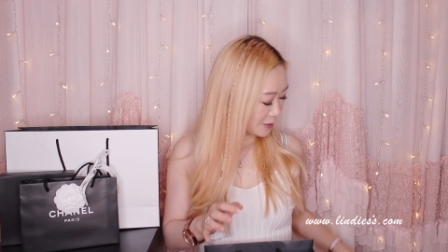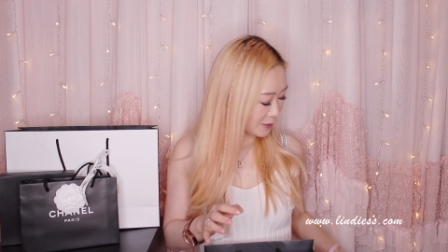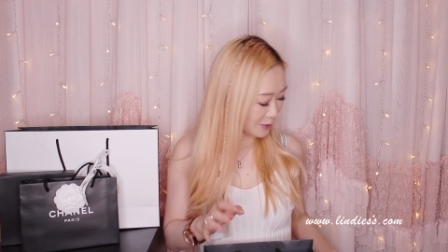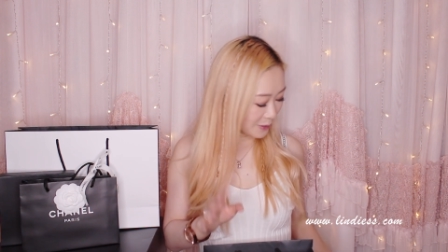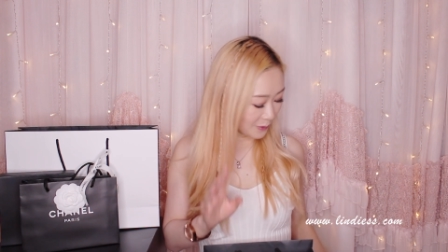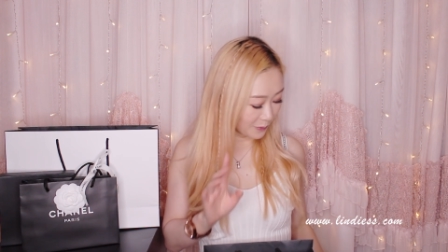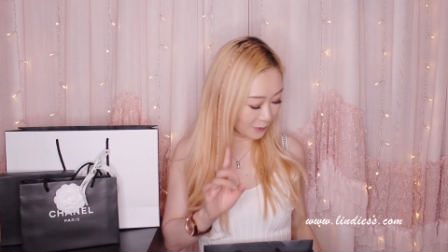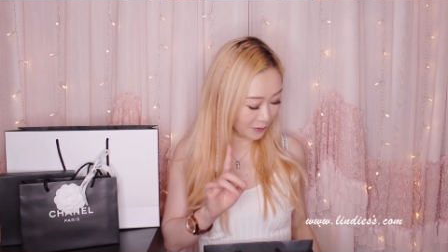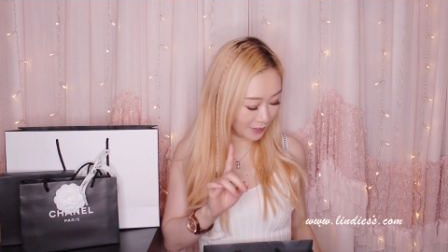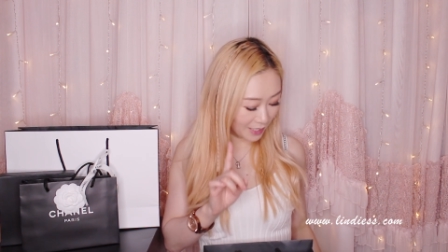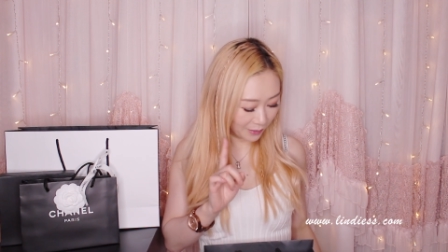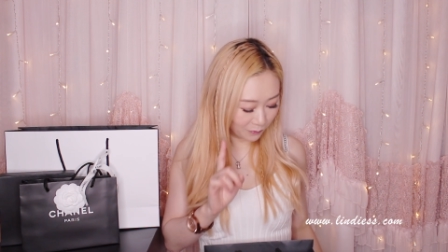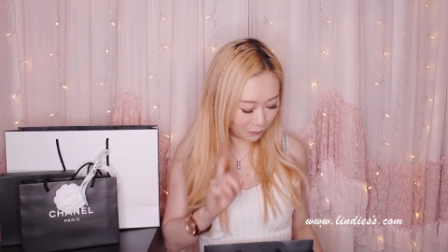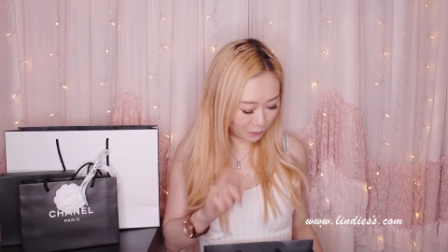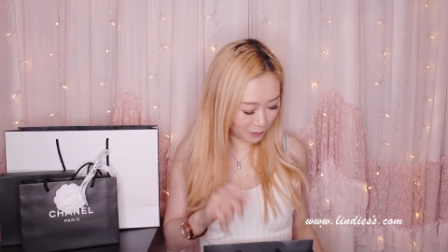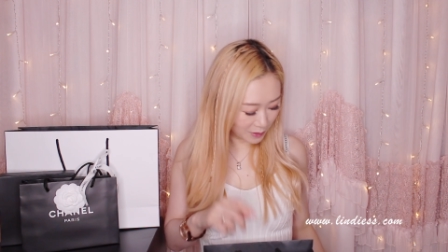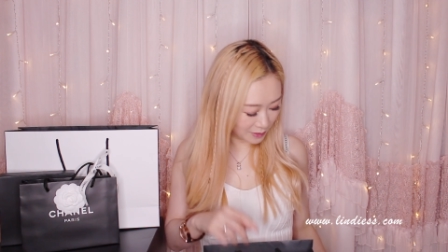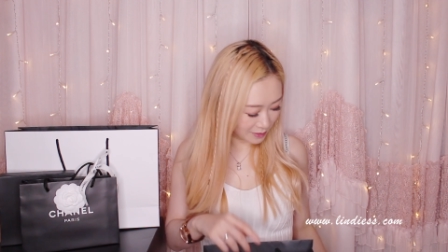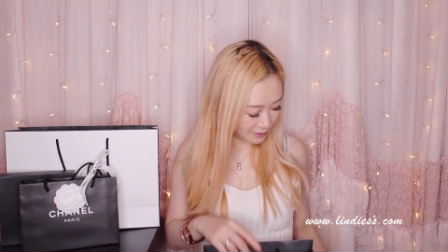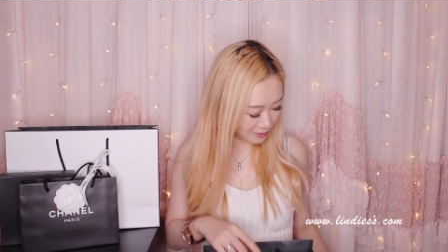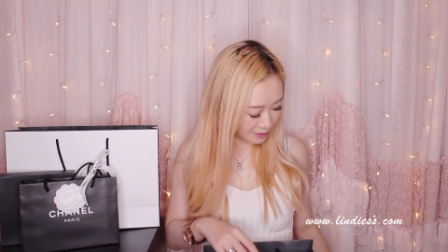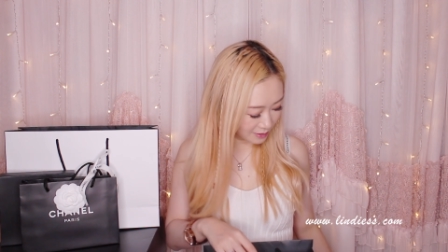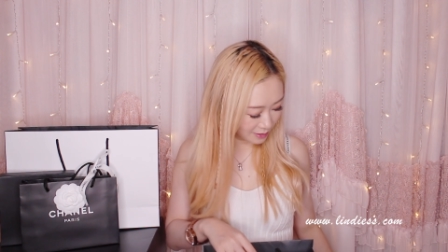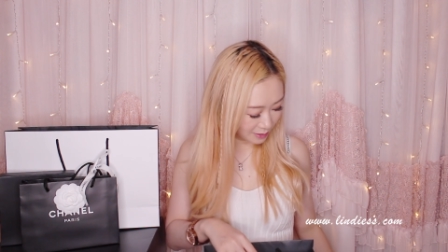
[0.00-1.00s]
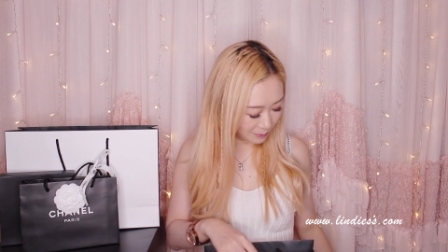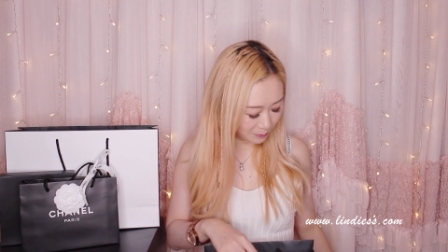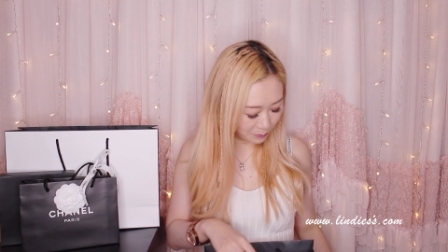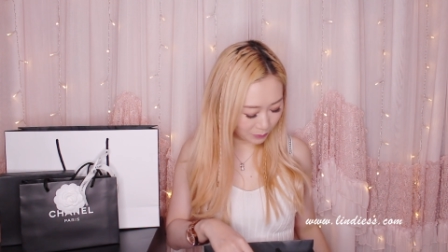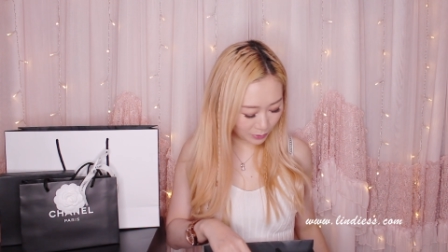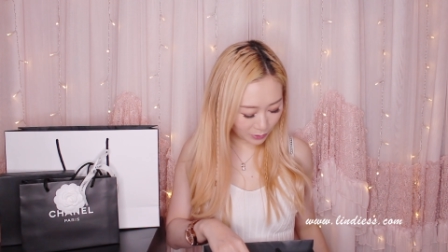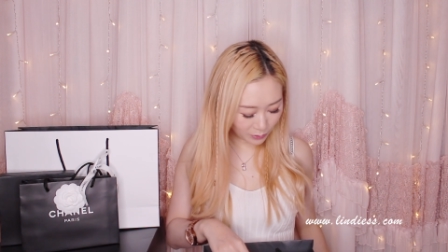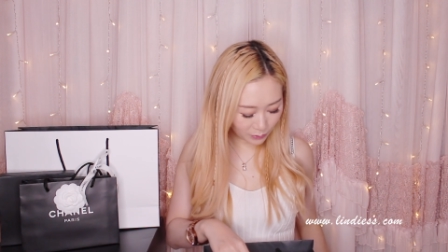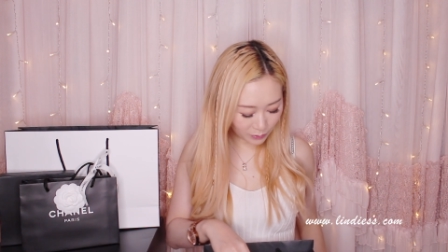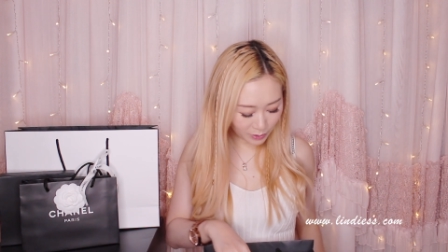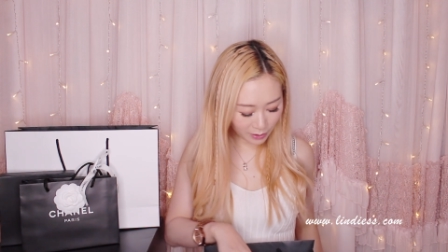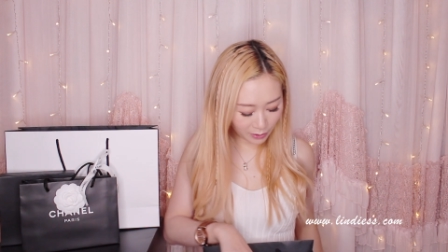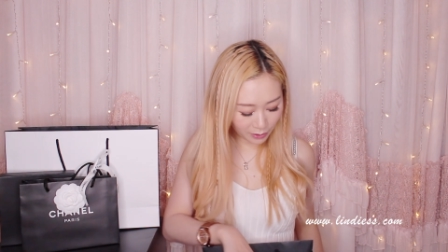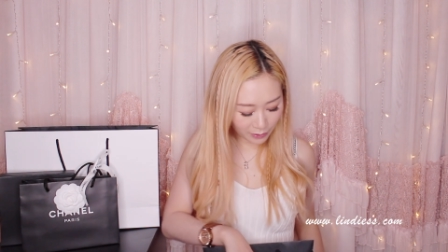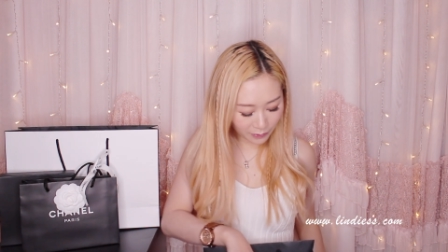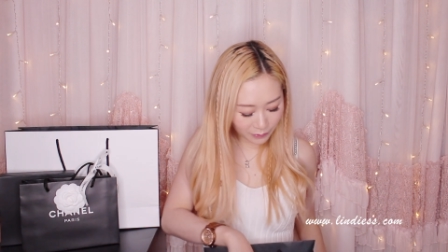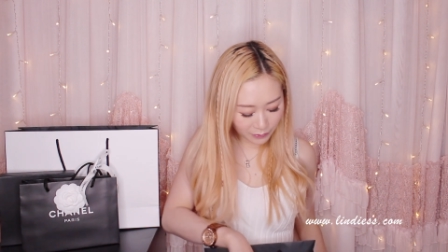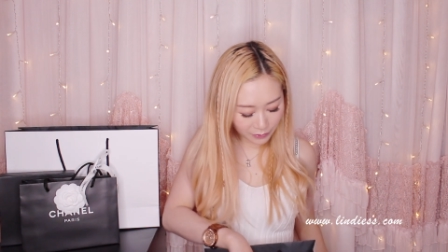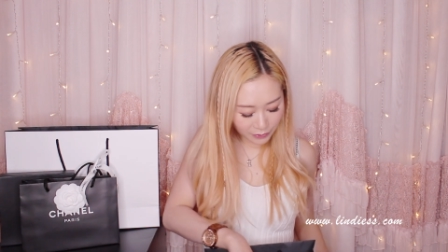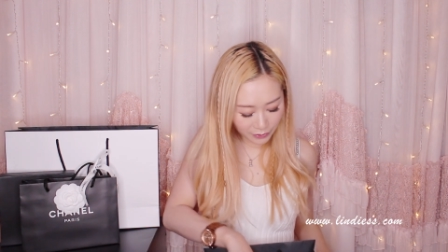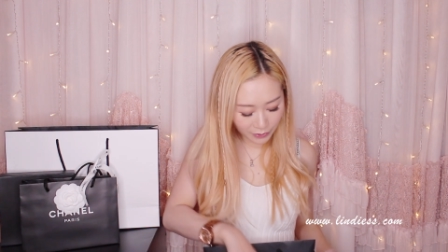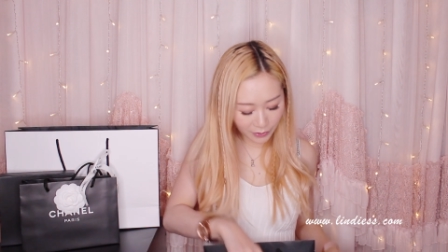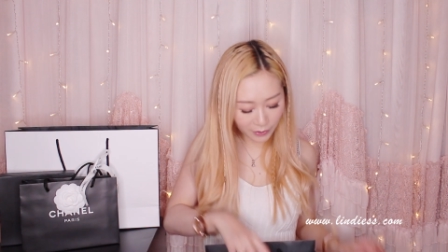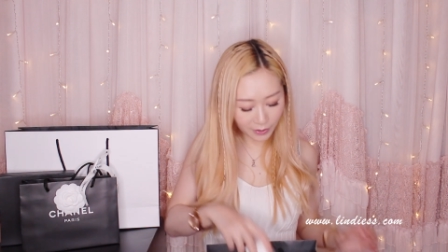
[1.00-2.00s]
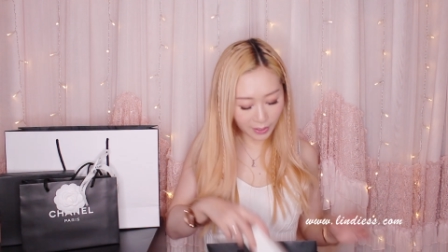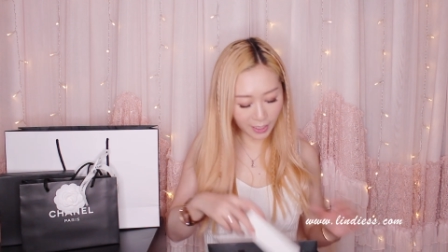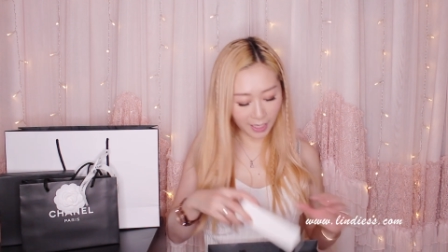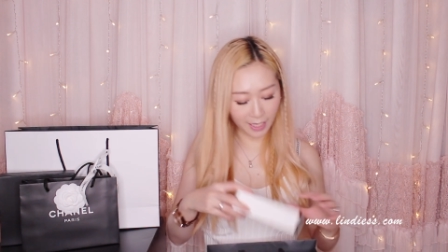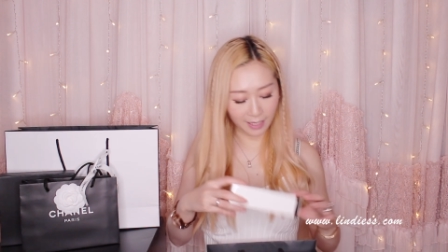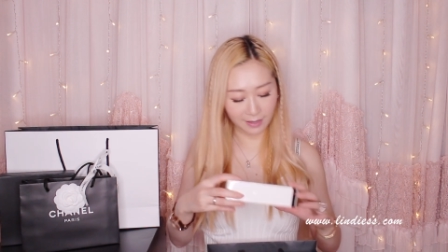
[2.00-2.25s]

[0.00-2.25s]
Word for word: So that was the beauty lotion,